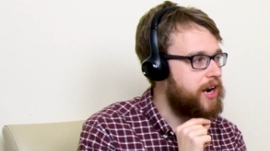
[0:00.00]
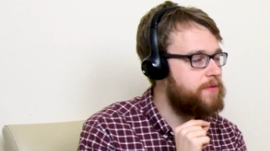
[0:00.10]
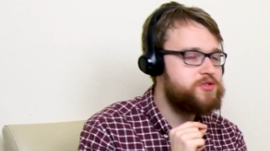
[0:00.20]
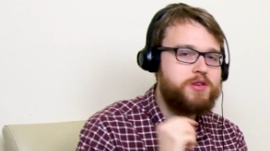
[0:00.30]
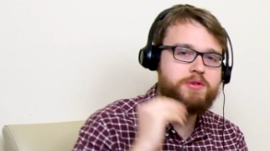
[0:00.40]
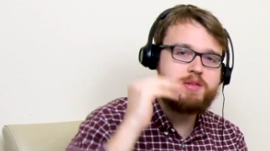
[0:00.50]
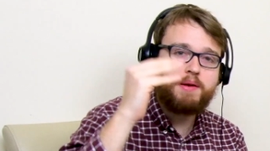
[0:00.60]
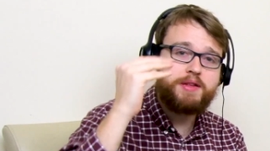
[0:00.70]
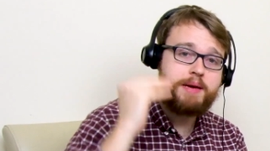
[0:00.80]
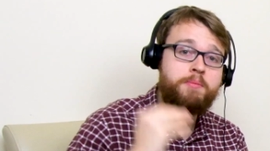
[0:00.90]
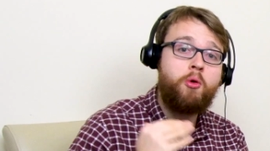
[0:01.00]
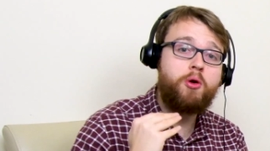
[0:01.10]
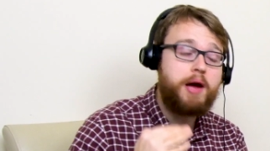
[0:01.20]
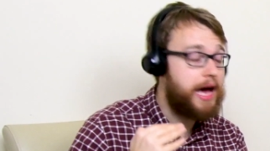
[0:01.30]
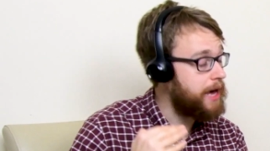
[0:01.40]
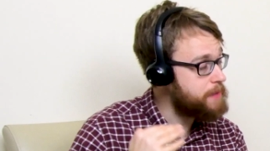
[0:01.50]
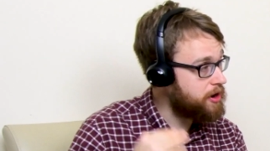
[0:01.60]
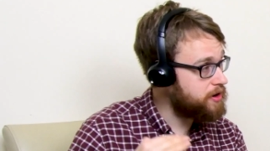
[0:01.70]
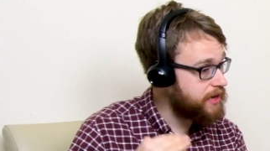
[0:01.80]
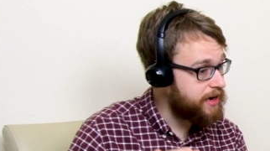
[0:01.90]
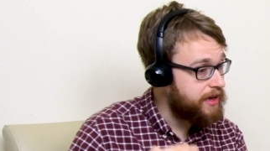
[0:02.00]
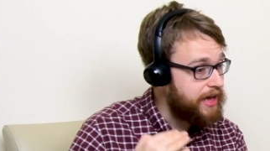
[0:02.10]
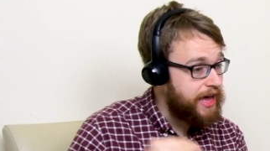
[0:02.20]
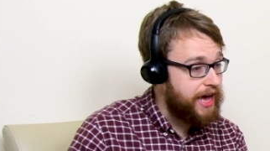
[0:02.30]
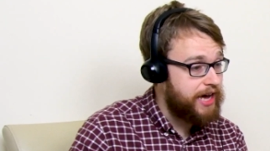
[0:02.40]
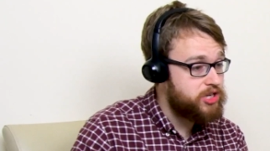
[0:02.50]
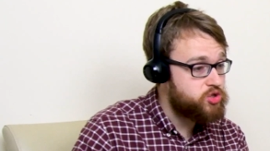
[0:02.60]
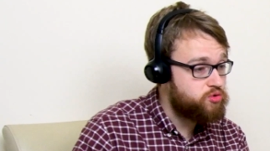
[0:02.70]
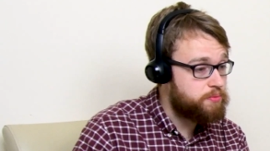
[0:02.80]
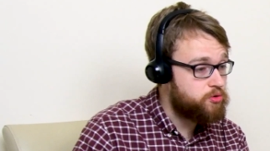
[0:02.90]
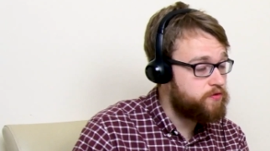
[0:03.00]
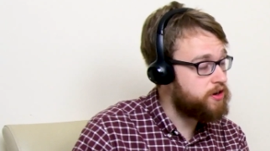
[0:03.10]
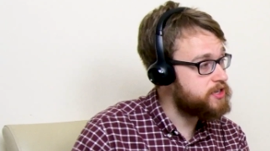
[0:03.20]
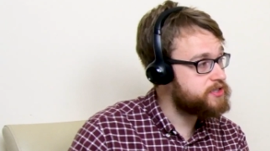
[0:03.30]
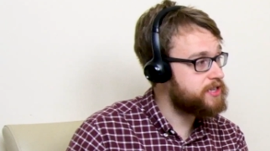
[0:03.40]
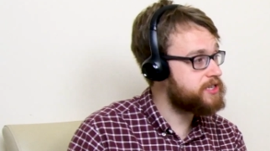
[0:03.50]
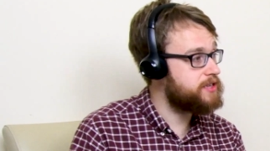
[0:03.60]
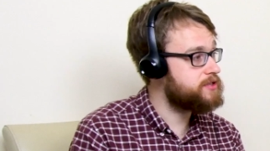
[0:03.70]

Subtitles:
And obviously you want to be able to get more better at that as you improve your listening skills.